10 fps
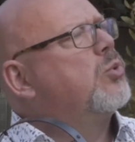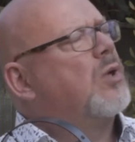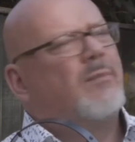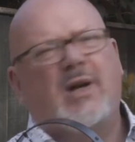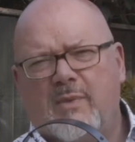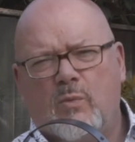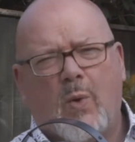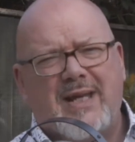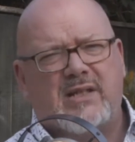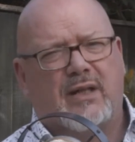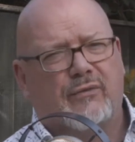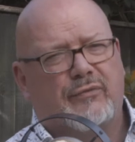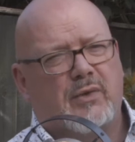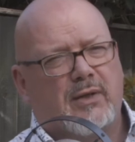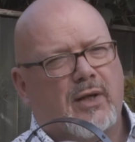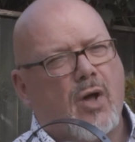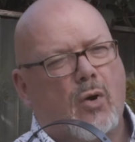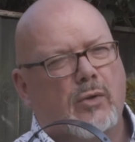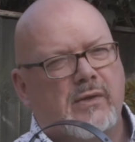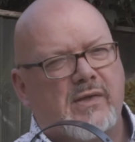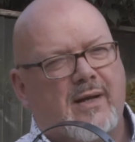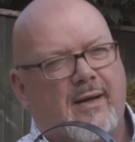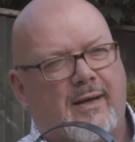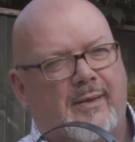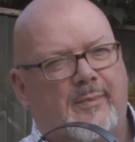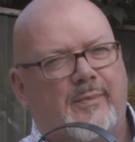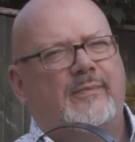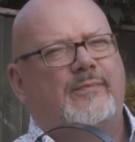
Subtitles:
I might be waiting for a long time.